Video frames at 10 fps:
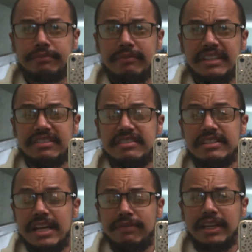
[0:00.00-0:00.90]

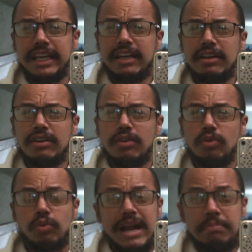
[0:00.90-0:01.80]
Sniveling,
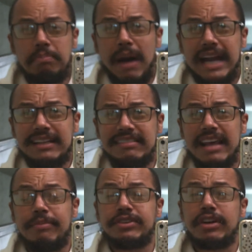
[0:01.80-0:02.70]
rape by
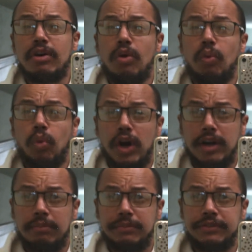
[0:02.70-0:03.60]
deception,
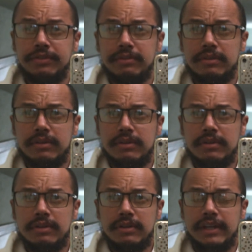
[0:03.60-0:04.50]
worms.
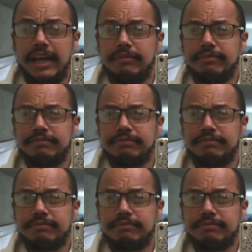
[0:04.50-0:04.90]
Okay?